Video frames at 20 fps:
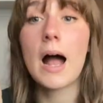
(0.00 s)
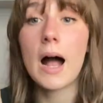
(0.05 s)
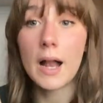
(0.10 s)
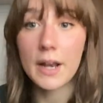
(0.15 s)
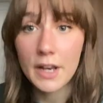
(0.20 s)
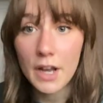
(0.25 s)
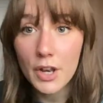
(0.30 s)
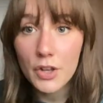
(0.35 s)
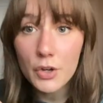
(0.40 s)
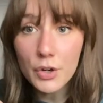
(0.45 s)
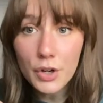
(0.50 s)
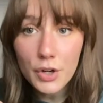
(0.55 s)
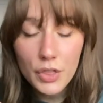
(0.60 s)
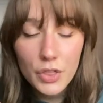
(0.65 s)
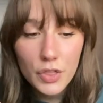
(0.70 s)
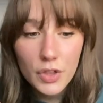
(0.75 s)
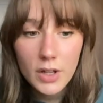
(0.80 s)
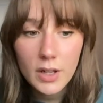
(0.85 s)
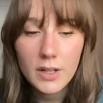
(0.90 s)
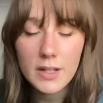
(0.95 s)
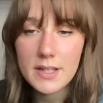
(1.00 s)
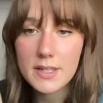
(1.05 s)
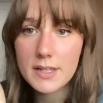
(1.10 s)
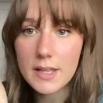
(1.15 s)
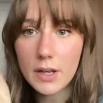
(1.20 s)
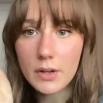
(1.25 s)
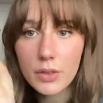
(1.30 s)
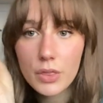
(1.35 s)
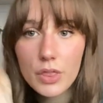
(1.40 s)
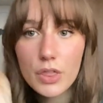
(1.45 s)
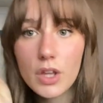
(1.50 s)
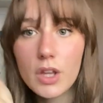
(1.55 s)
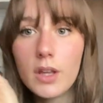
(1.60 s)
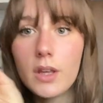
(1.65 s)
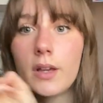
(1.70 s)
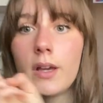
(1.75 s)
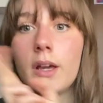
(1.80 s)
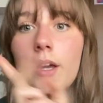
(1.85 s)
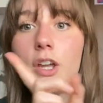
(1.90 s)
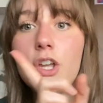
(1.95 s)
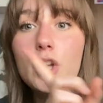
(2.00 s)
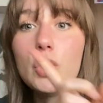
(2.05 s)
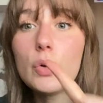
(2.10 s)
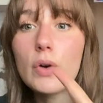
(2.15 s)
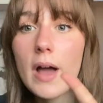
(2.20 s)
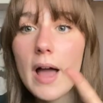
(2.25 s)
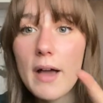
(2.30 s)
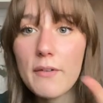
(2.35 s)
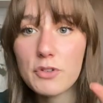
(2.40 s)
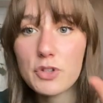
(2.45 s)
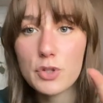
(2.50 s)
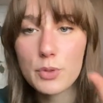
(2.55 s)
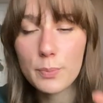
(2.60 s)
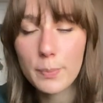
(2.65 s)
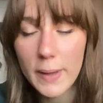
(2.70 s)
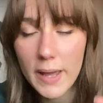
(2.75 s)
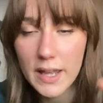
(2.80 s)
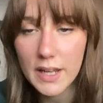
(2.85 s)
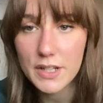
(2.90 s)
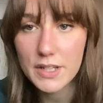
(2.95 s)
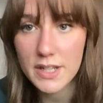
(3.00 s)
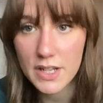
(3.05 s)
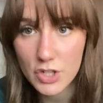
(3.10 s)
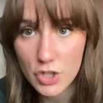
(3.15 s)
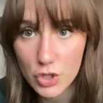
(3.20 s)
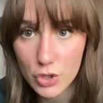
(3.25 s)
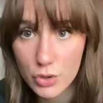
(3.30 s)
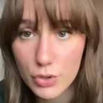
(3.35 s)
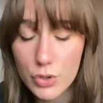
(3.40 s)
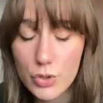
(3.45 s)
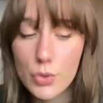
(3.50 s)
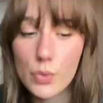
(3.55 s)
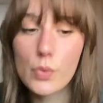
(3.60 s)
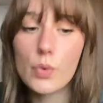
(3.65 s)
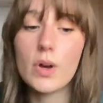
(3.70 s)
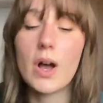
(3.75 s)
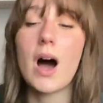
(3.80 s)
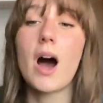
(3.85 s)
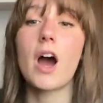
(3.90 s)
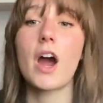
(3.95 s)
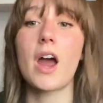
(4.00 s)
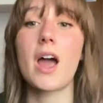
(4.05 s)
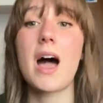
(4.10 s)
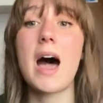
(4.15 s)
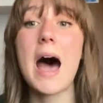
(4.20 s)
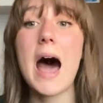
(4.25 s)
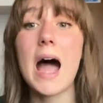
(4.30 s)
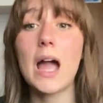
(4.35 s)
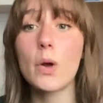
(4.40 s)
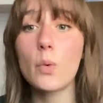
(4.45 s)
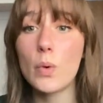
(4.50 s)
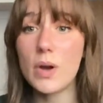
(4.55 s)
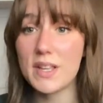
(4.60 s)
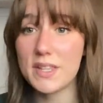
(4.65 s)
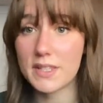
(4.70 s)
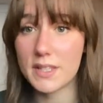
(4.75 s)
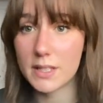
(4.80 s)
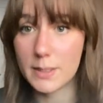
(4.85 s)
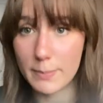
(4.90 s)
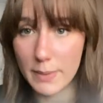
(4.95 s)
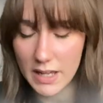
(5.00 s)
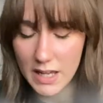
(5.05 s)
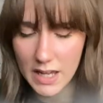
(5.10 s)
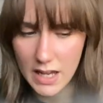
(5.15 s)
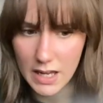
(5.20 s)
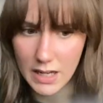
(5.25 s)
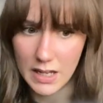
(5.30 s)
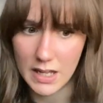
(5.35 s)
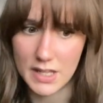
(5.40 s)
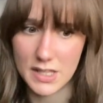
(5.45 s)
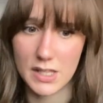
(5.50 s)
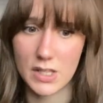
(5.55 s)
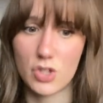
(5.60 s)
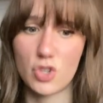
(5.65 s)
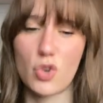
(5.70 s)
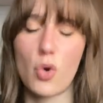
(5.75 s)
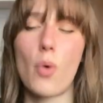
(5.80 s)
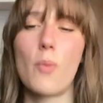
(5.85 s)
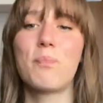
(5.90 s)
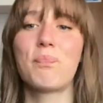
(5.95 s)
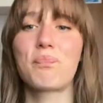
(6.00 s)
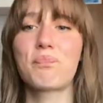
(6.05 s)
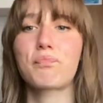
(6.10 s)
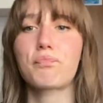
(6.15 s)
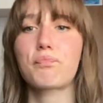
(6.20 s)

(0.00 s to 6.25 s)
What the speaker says: Another thing, the second thing you have to pay attention to are high-waisted bikinis. So